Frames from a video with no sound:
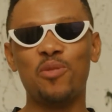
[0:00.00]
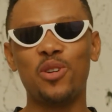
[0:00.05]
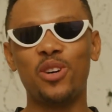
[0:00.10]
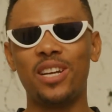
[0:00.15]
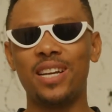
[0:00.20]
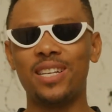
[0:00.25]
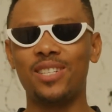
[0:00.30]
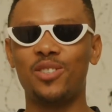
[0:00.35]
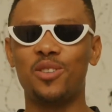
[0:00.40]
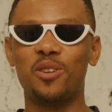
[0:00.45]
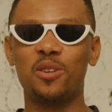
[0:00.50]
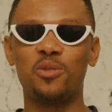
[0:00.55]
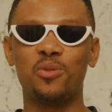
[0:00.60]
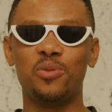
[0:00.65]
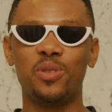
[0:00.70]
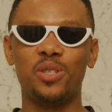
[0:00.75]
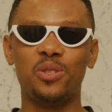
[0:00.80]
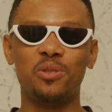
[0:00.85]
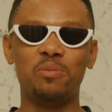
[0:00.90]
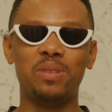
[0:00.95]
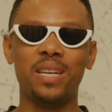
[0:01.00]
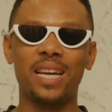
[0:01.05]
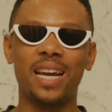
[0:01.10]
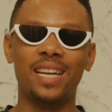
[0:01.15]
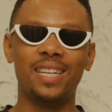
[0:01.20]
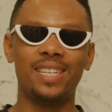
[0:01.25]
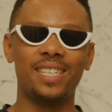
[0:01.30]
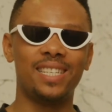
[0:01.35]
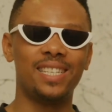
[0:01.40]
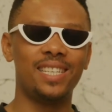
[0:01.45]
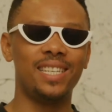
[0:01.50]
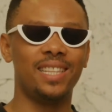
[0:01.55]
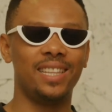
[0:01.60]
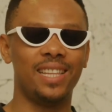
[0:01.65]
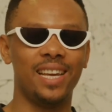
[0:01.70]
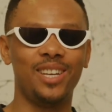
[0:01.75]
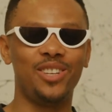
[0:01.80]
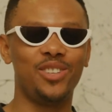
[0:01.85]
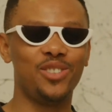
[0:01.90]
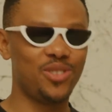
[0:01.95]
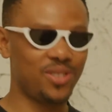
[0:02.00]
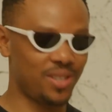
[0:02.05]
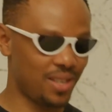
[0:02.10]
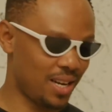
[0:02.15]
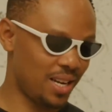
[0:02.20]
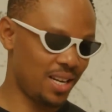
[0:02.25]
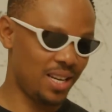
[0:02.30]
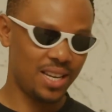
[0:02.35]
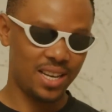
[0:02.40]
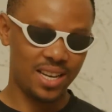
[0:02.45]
other stuff we do behind the scene. Thank you, sir.